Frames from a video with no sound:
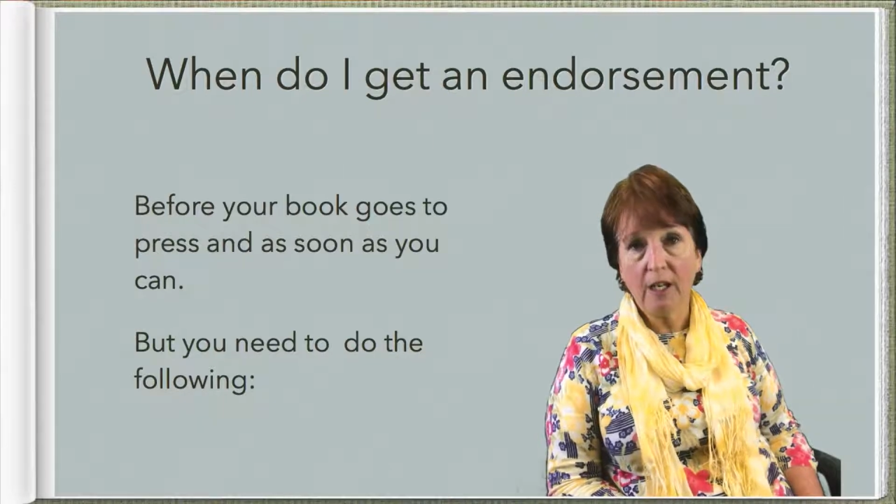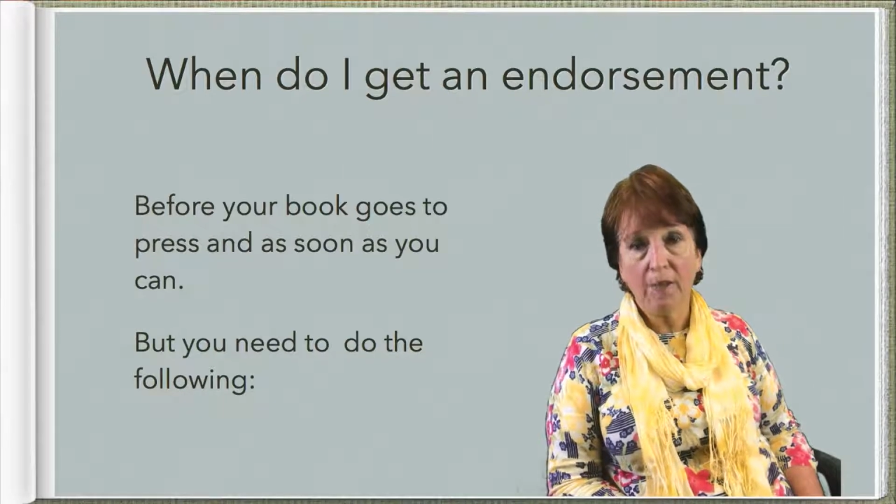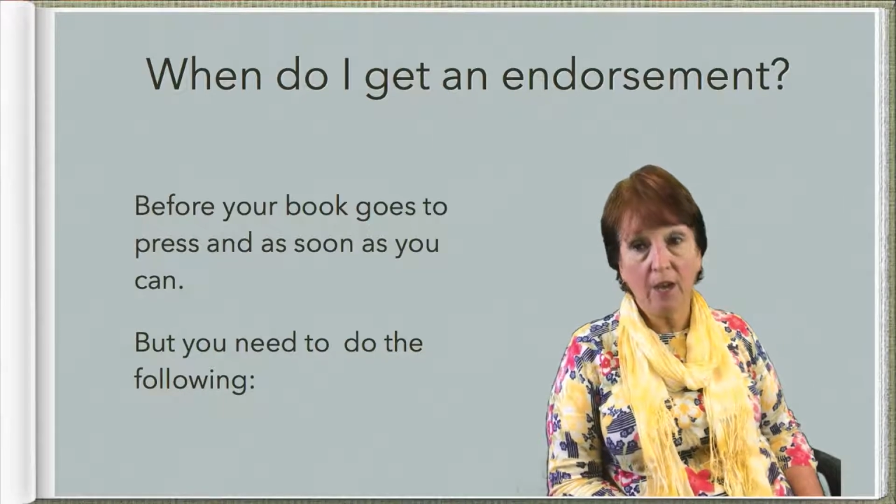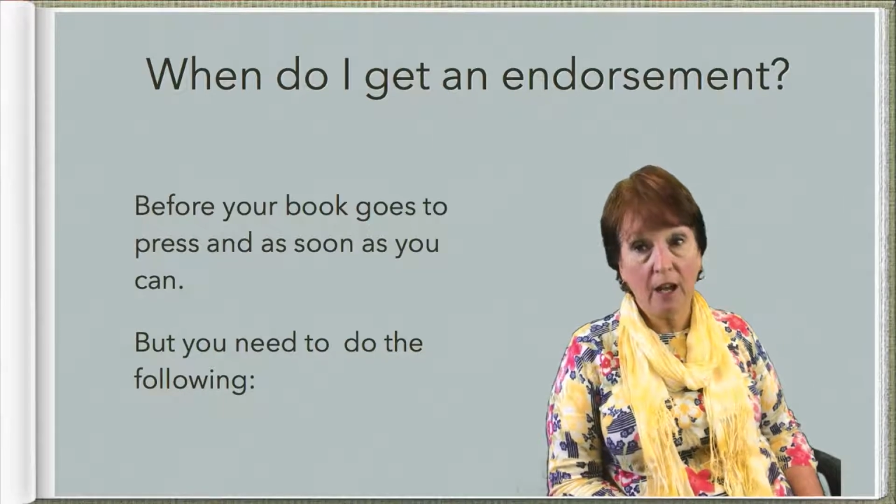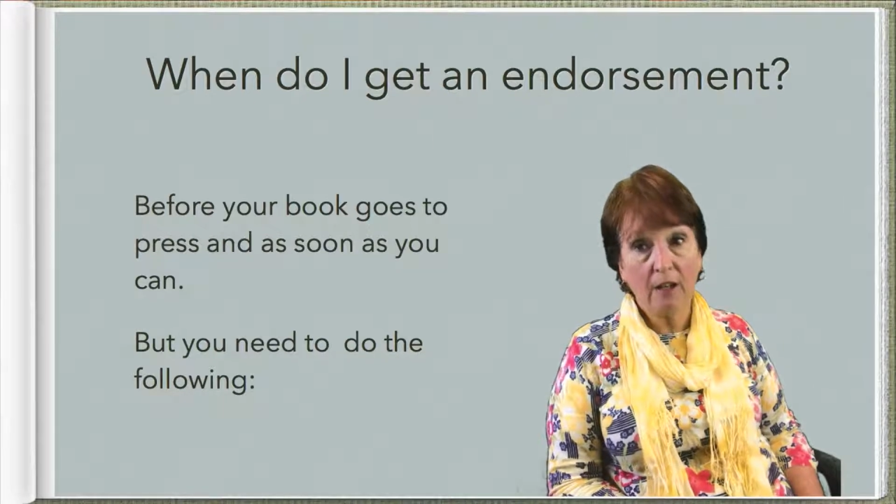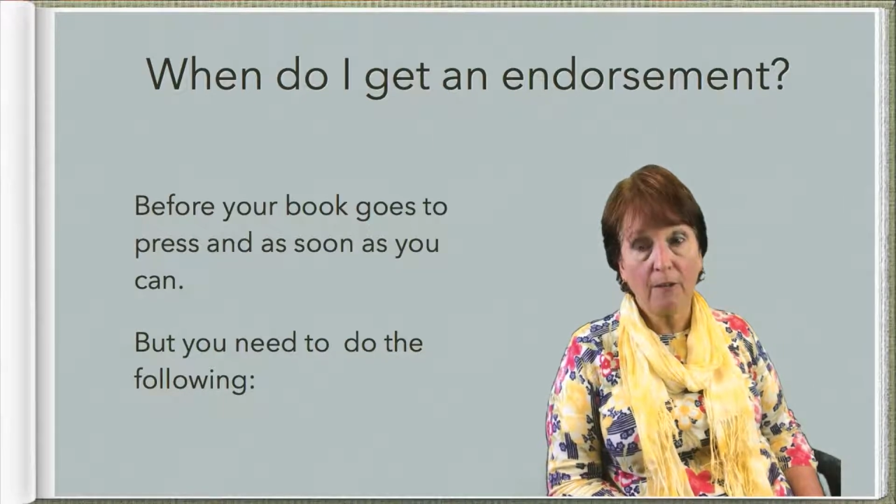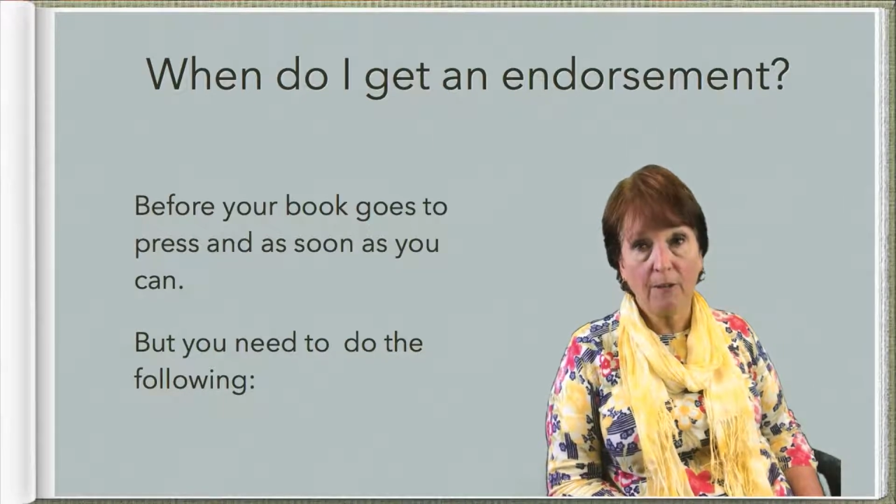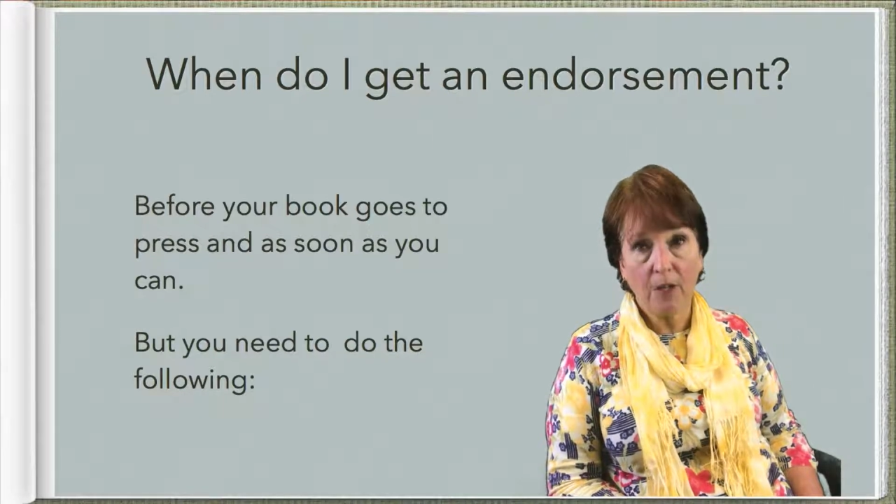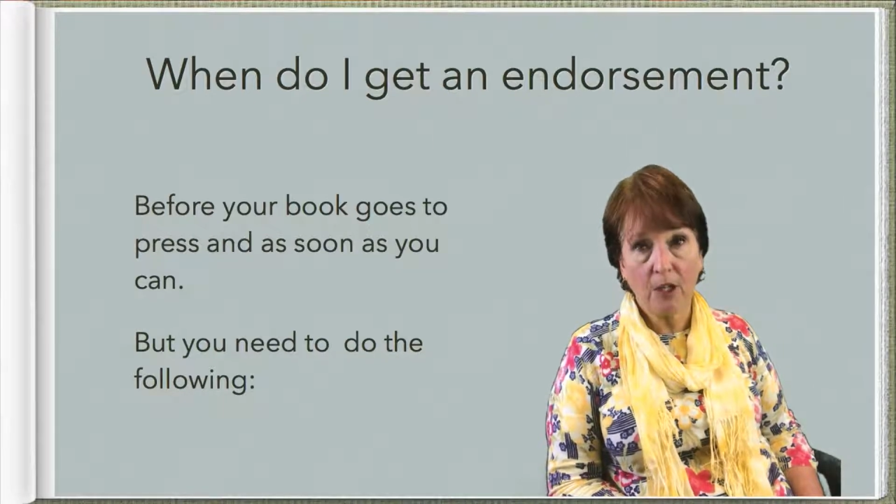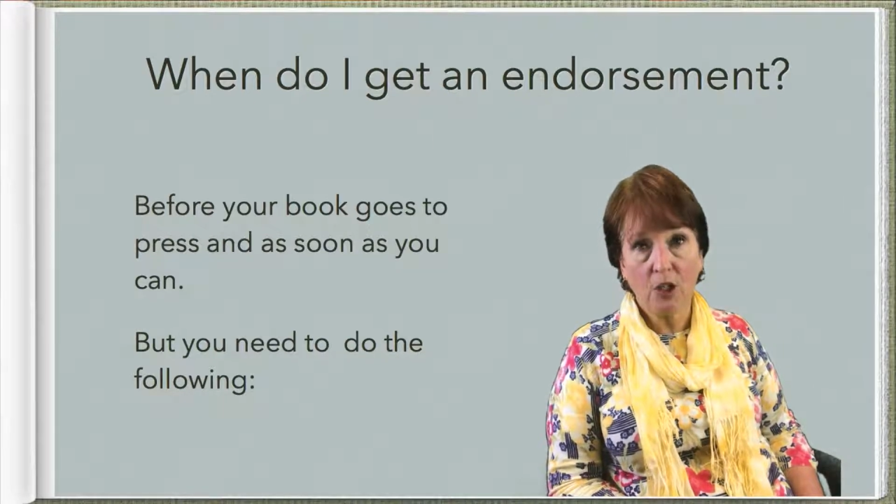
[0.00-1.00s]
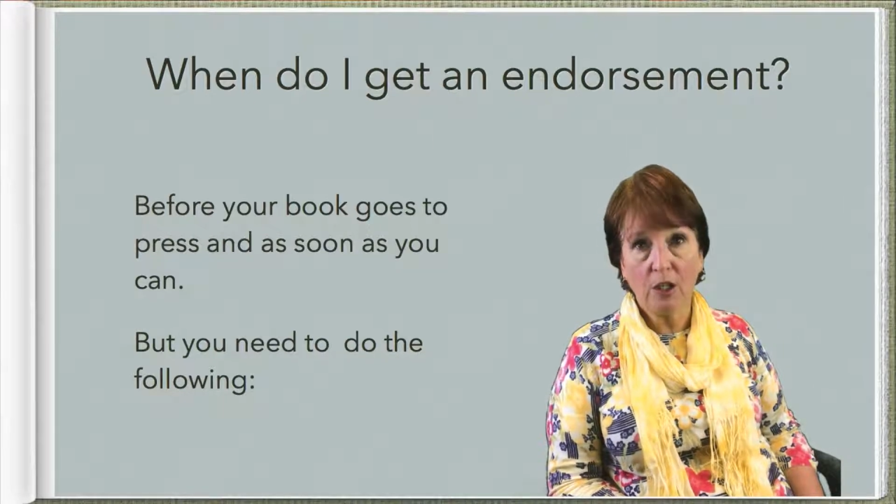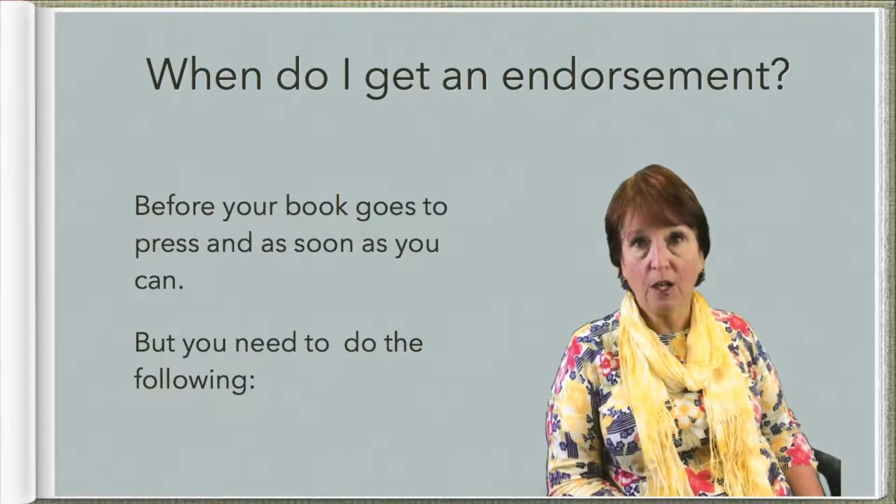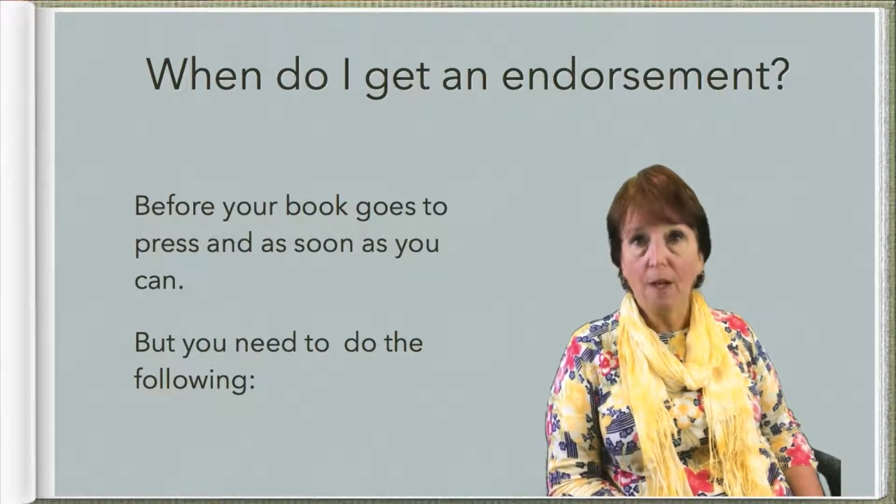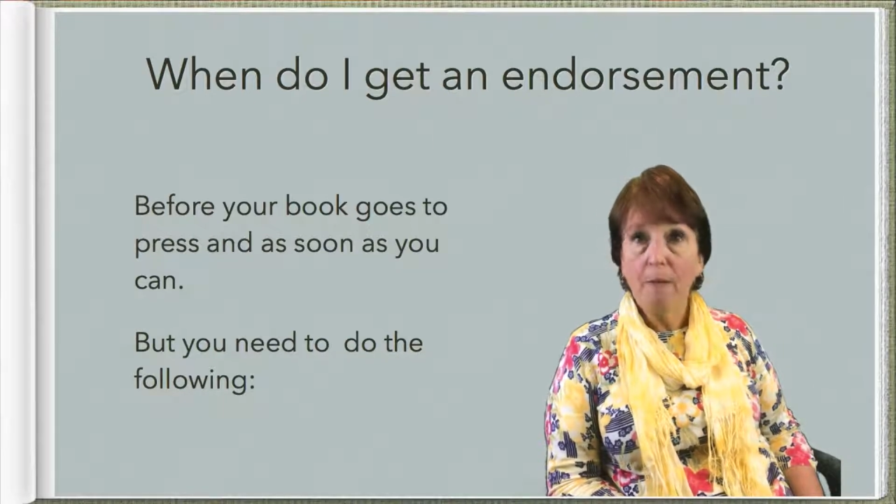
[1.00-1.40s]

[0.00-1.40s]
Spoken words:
if not finished,